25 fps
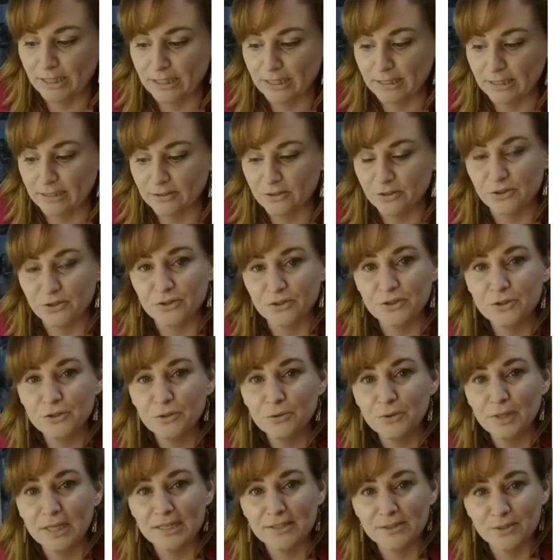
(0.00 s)

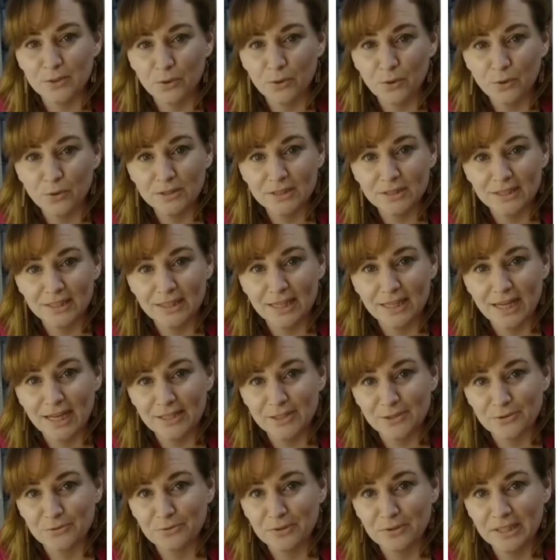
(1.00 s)
fruits, even some
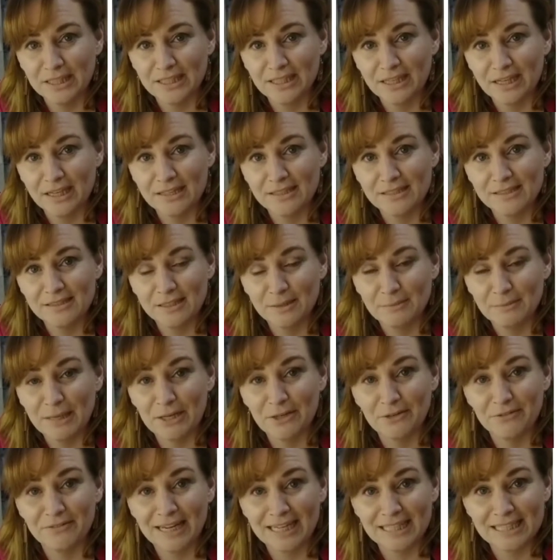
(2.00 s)
vegetables that are higher
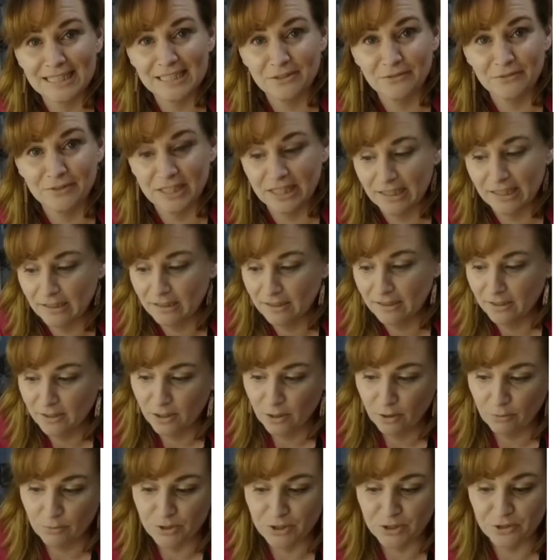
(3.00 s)
in sugar.
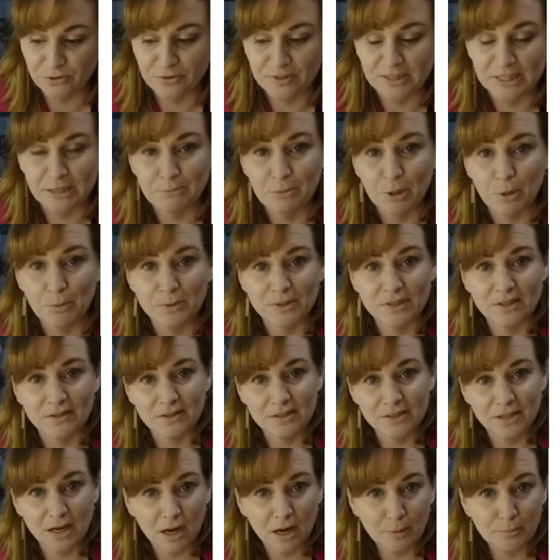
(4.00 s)
You can
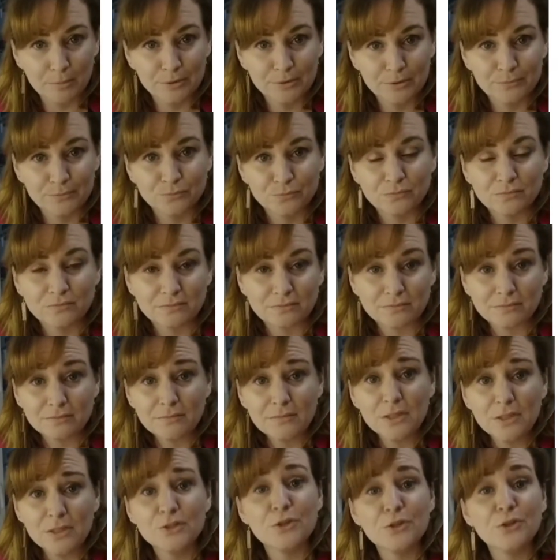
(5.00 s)
use herbs like
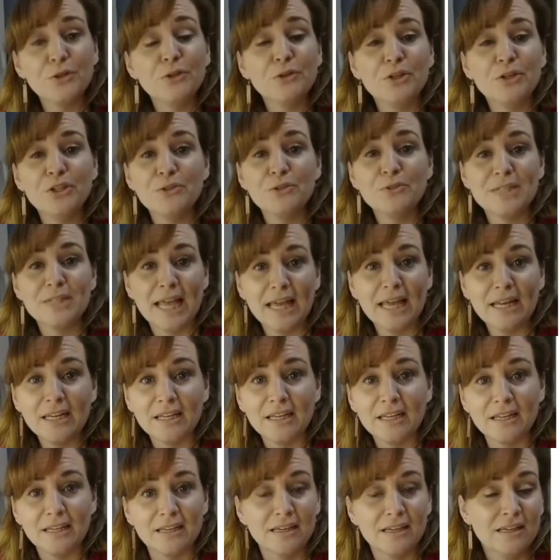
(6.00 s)
mint leaves,
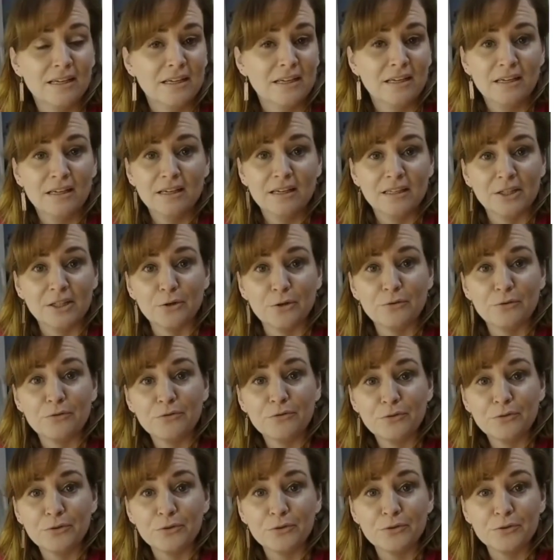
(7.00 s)
even lavender
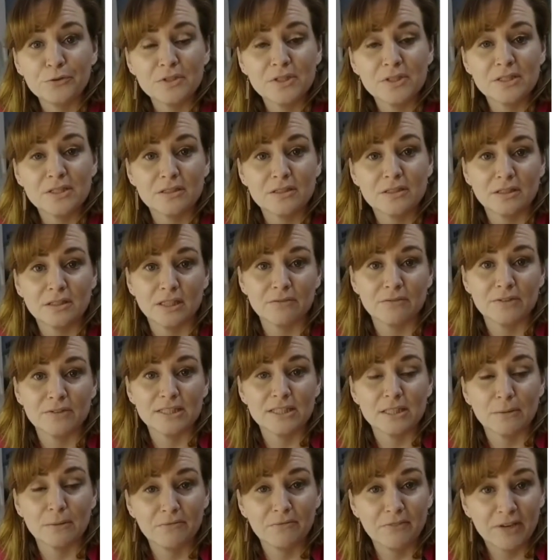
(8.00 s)
flowers,
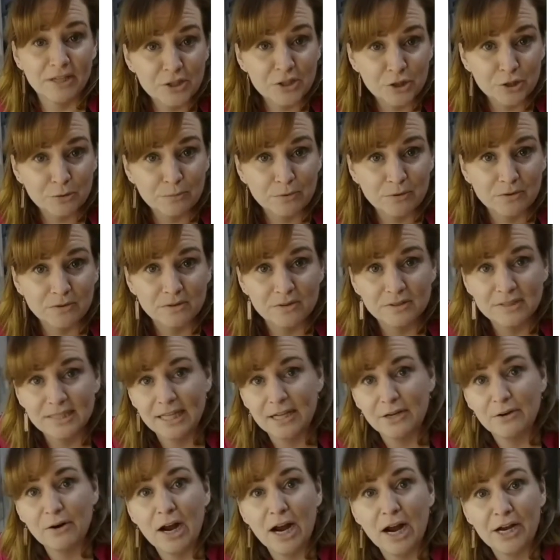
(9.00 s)
chamomile flowers,
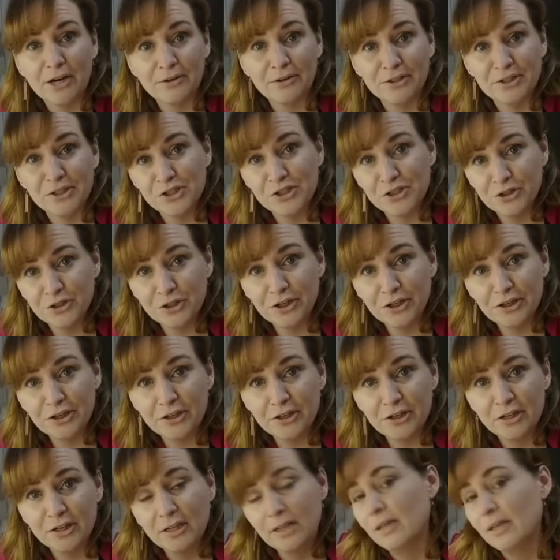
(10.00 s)
rose
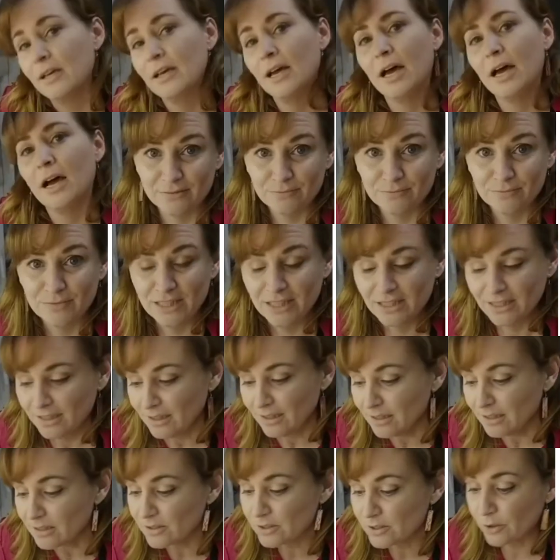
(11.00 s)
petals. And
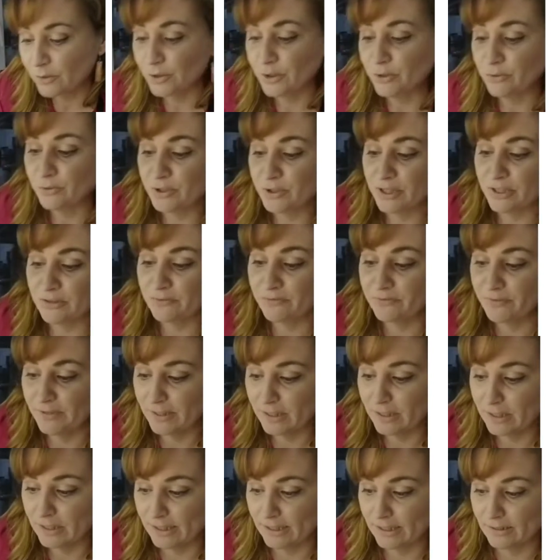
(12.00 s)
then you add a
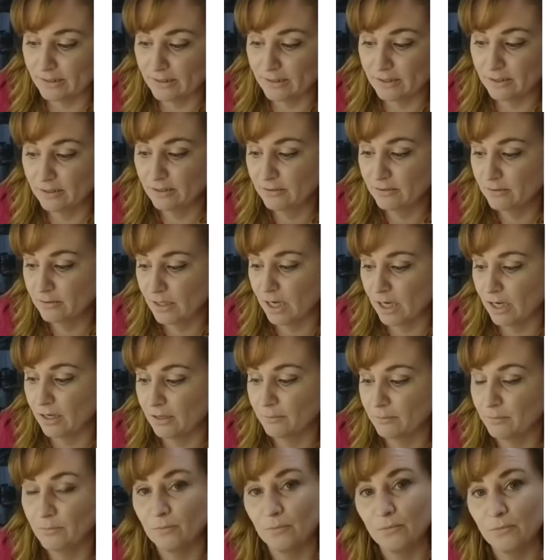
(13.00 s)
tablespoon of
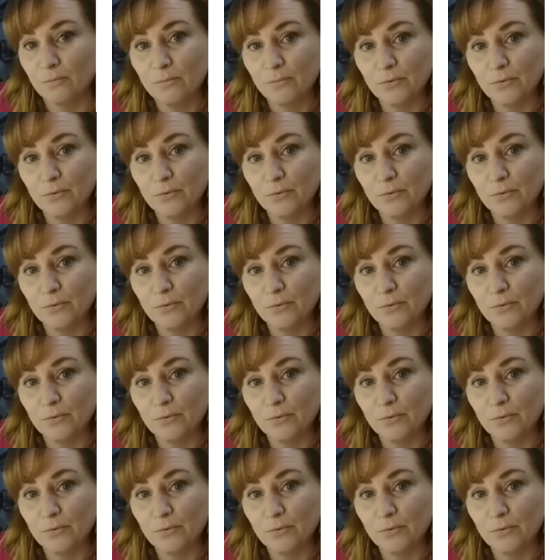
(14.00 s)
sugar